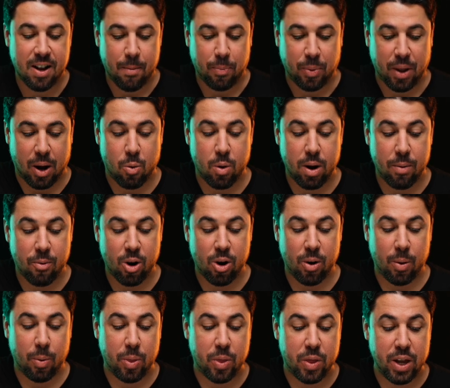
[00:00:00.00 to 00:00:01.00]

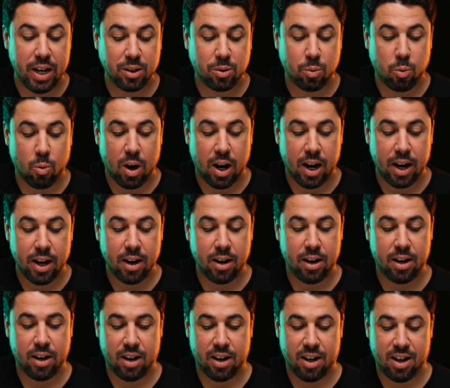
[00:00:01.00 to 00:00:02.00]
However, this one,
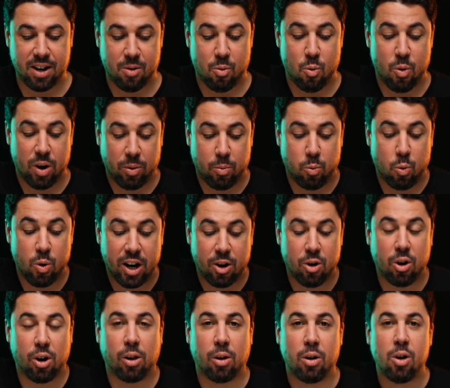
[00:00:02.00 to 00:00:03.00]
what we
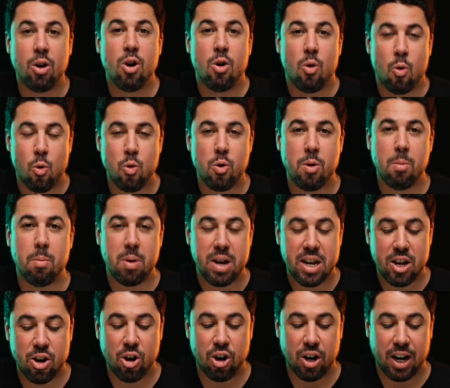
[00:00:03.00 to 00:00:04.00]
call un
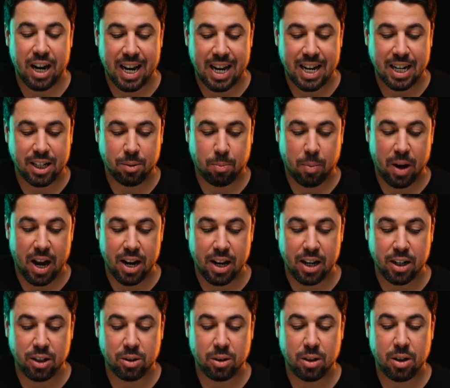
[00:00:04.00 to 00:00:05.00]
billón in
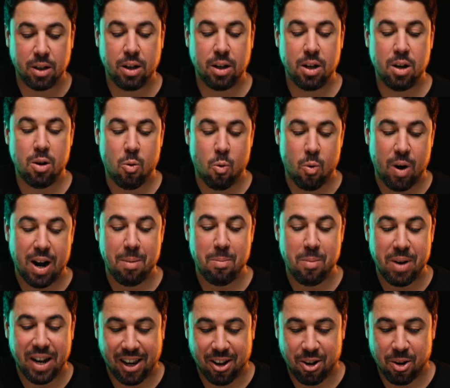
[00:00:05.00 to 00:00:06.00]
Spanish, 1
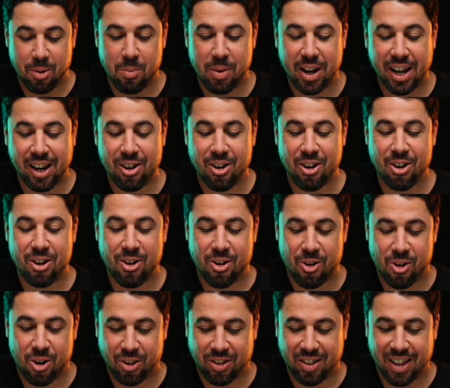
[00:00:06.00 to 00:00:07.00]
million million,
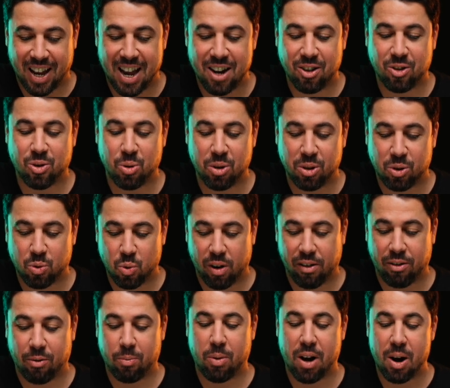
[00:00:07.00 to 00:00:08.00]
or 10 to the
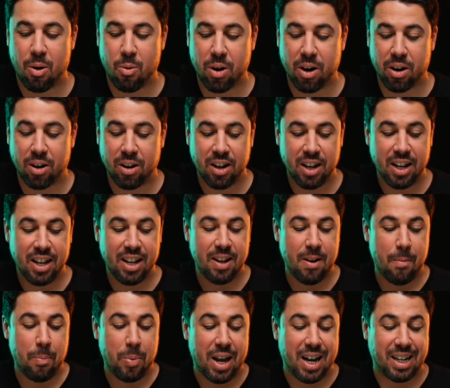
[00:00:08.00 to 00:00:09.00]
12th power,
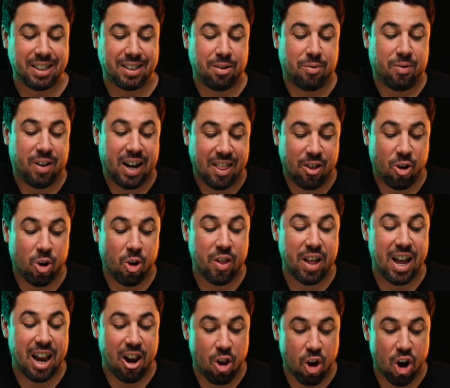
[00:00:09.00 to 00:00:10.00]
as defined on
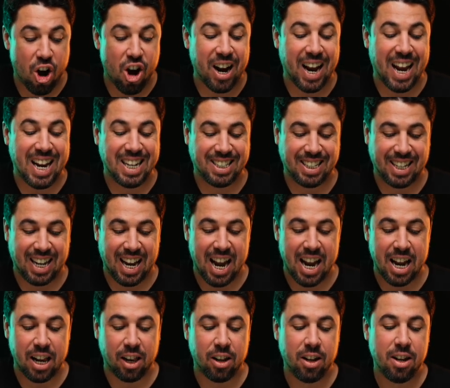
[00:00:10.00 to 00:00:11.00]
the long
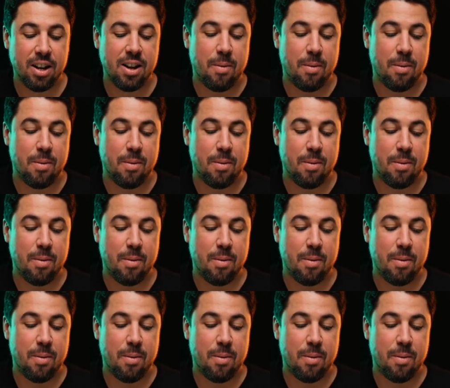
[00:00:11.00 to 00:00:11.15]
scale.